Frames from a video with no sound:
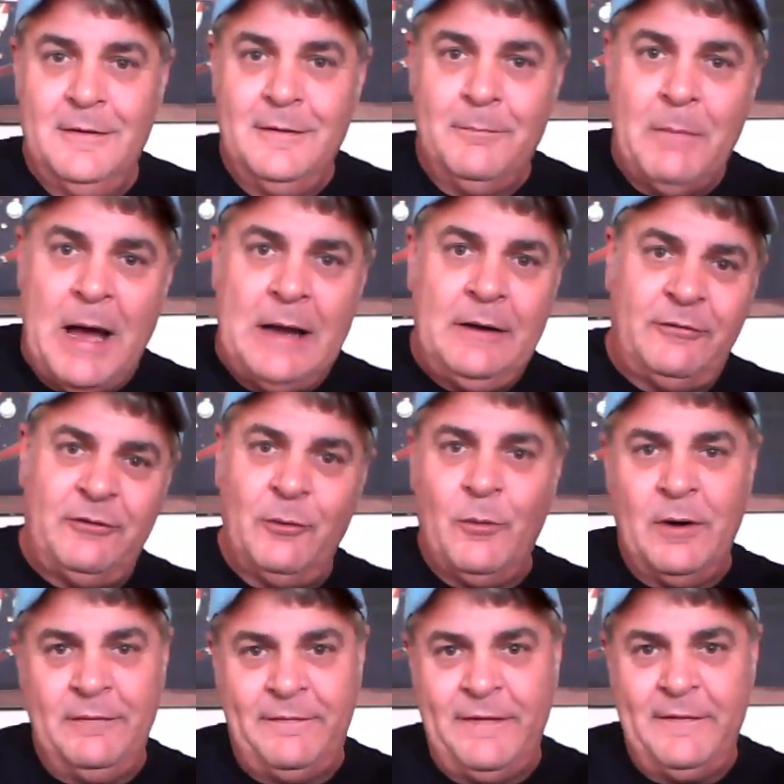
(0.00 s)
minus the
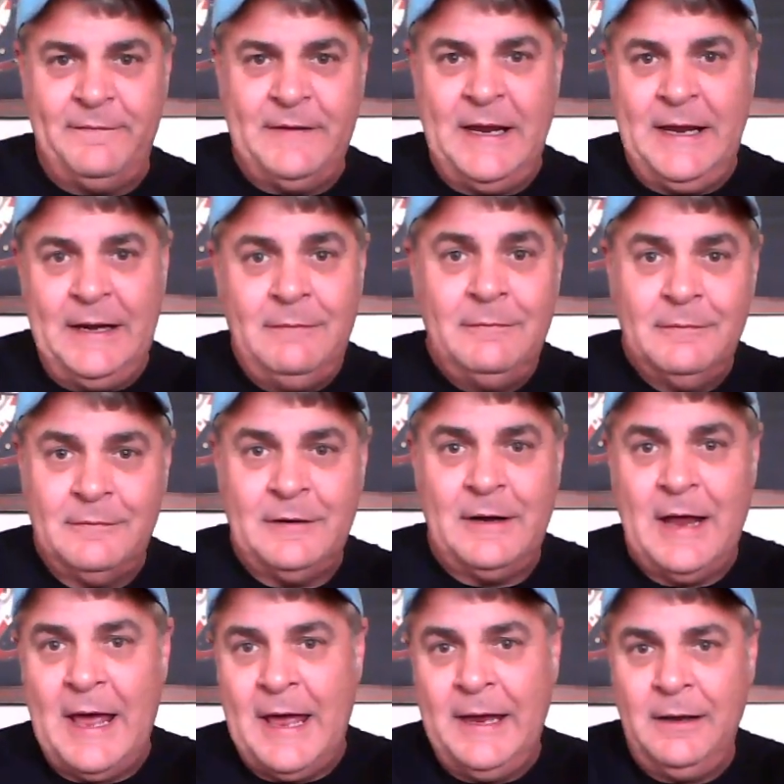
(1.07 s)
115
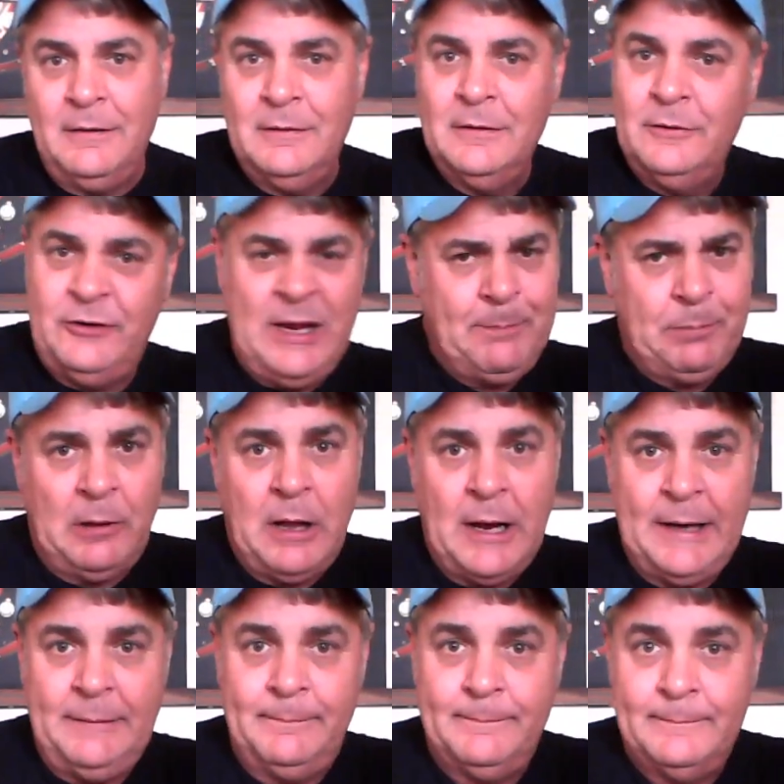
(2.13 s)
today. Cheap
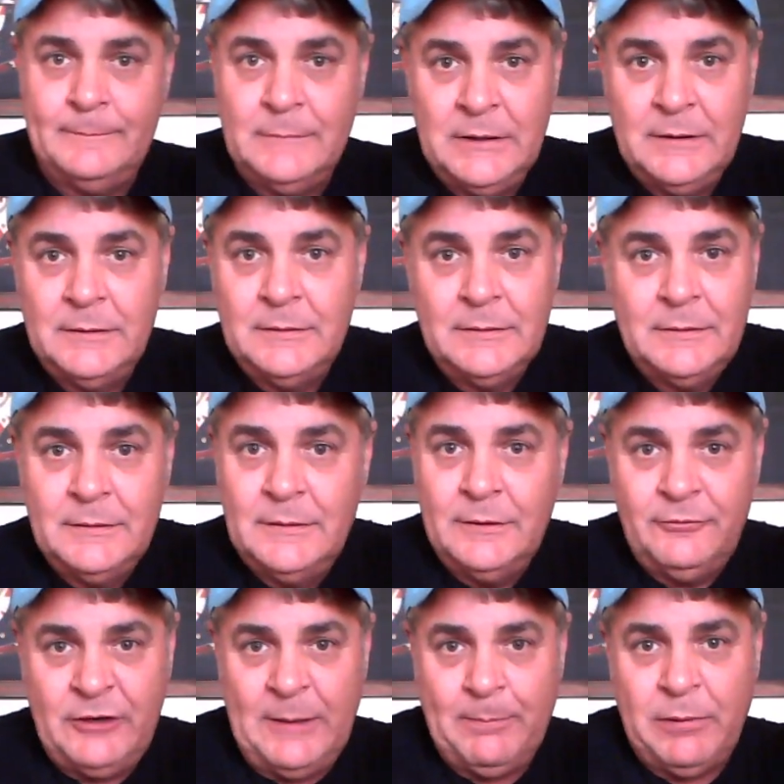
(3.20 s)
line.
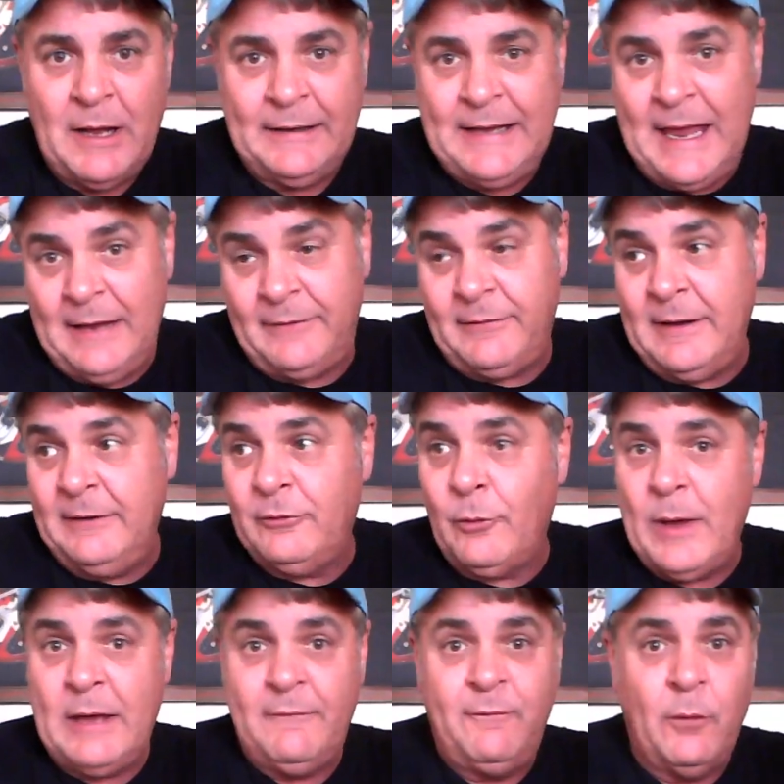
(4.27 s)
Kansas City's
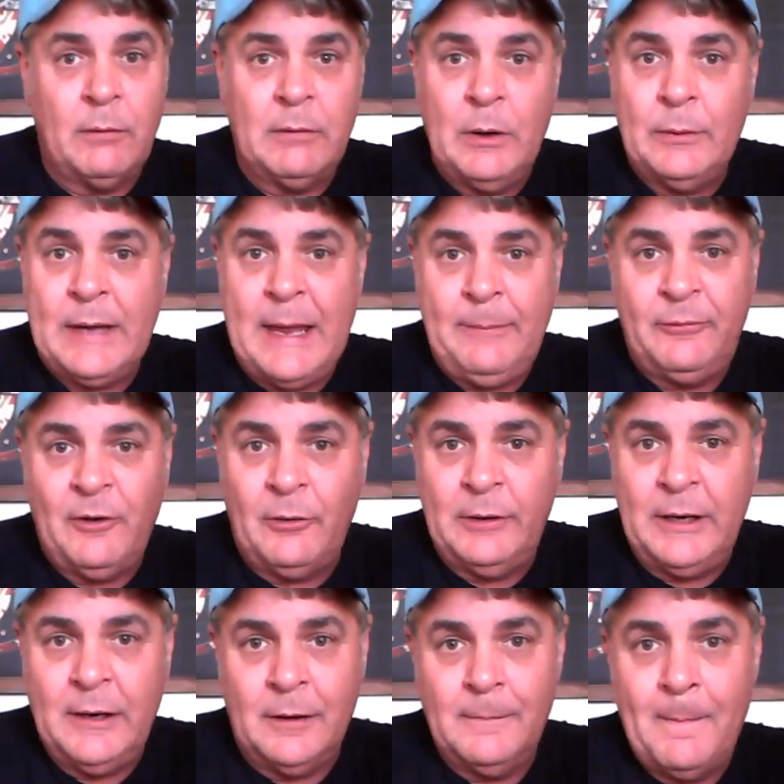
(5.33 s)
only had 4 road games all
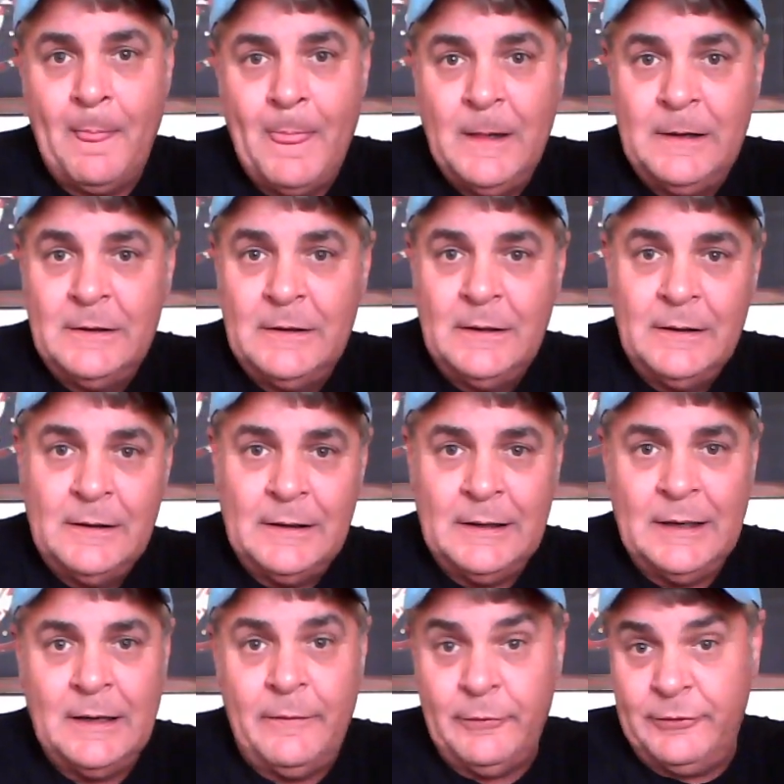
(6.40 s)
year.
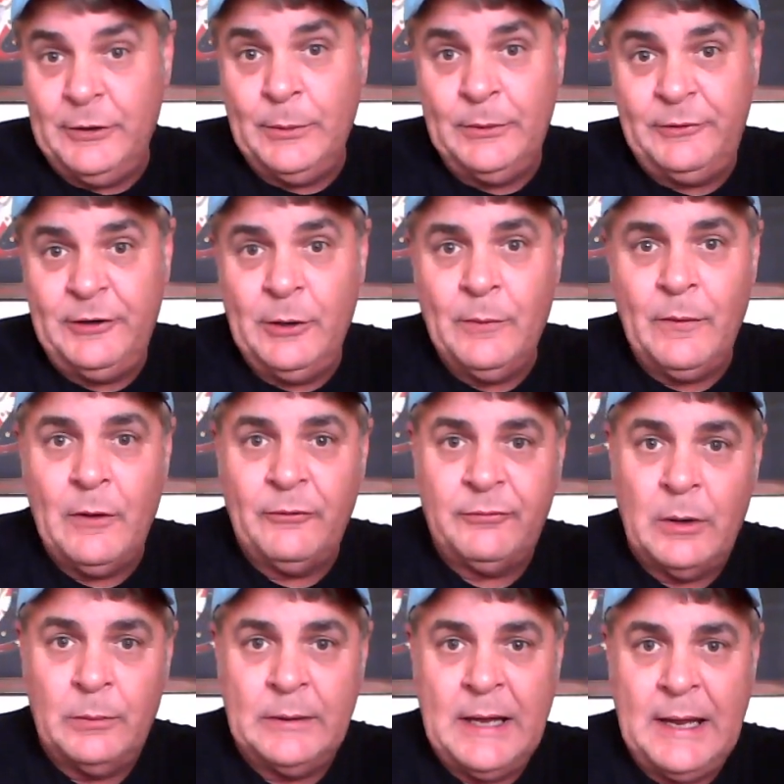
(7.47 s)
They're 2-2 in those
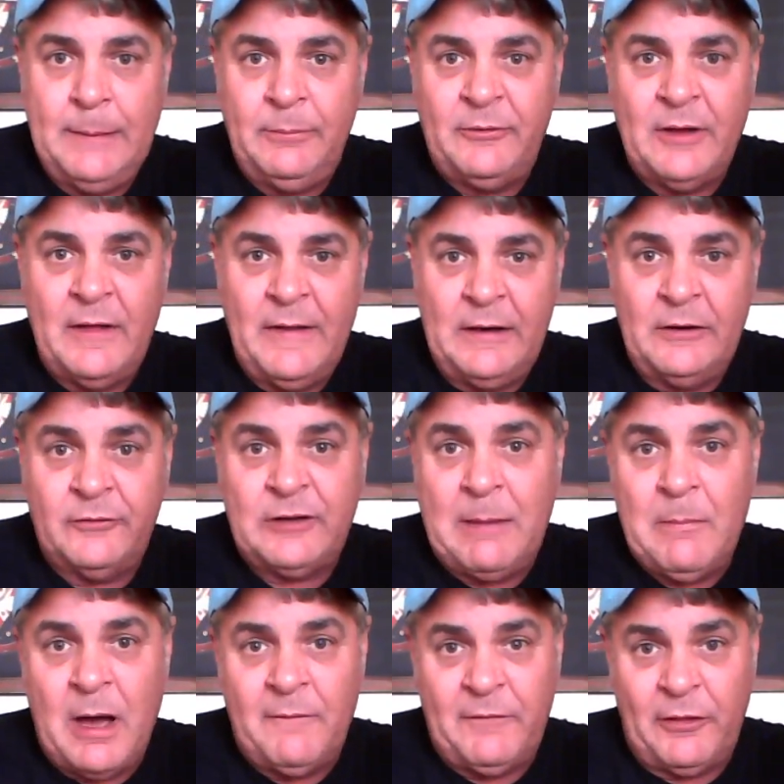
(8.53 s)
road games. They just
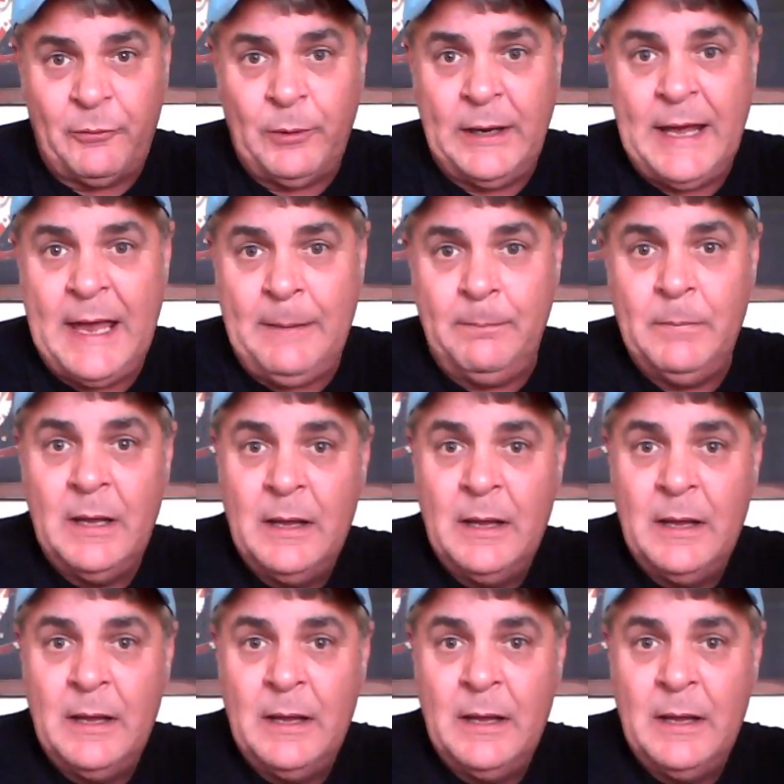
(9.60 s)
came off a 3-game